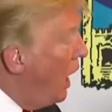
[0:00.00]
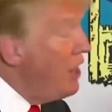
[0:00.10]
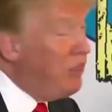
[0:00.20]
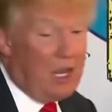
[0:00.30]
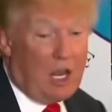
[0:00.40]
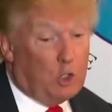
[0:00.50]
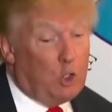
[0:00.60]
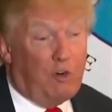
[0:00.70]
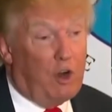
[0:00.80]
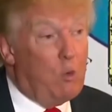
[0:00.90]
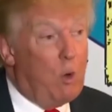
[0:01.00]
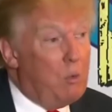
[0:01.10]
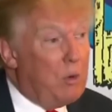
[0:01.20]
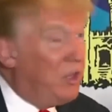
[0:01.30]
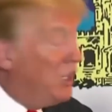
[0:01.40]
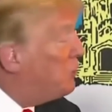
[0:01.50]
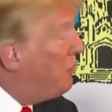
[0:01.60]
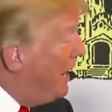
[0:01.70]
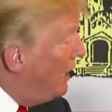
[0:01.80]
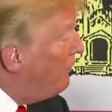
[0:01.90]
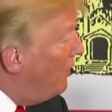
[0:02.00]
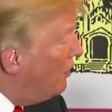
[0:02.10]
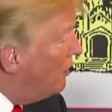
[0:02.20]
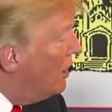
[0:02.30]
I think I'll do very well with the Hispanic vote.